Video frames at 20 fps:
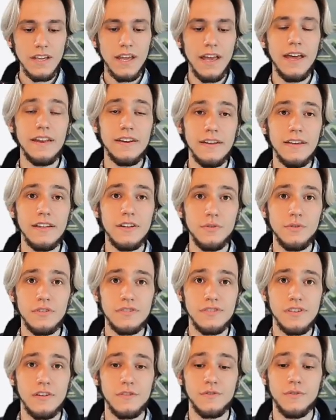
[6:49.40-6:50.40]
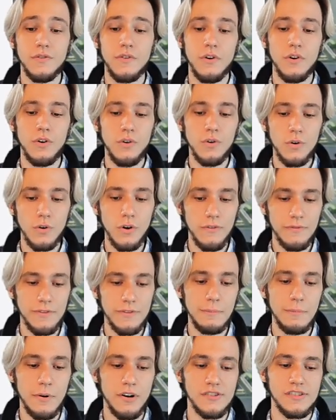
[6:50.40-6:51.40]
and it will search for all of
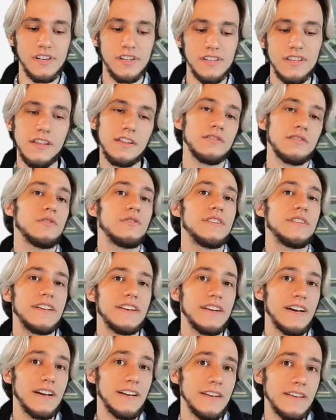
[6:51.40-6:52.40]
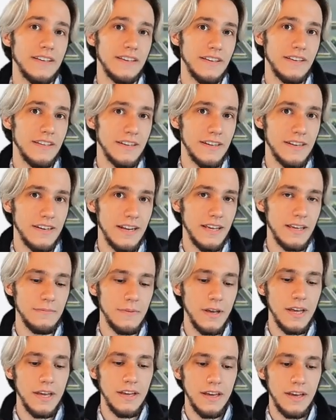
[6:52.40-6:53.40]
the project that contained tiling in the name,
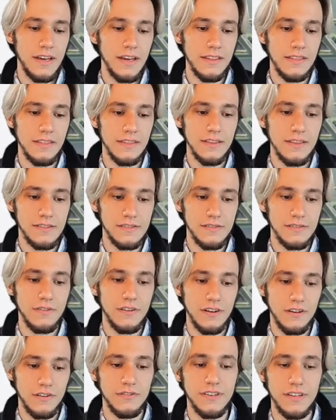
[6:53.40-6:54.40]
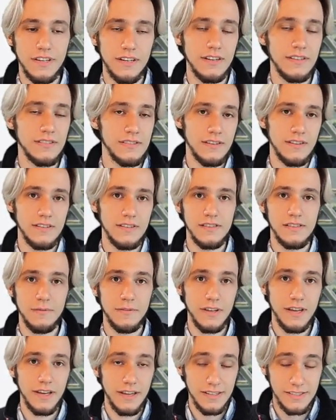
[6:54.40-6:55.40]
and that's gonna contain as an, as, a,
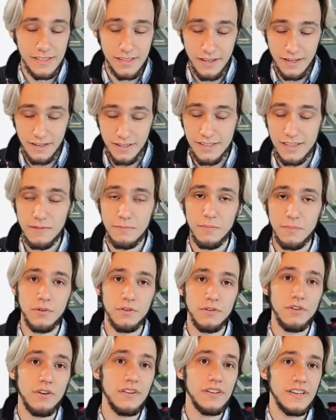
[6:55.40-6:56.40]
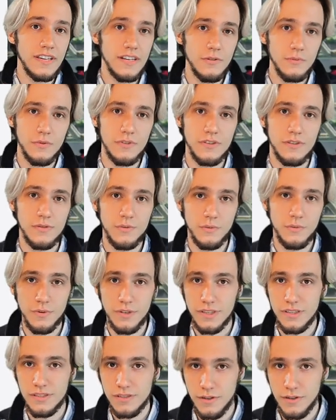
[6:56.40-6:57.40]
as an example cron_kit, which
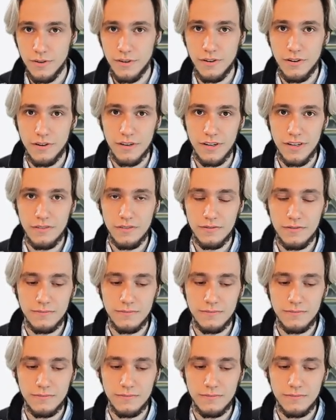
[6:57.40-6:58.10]
we saw earlier.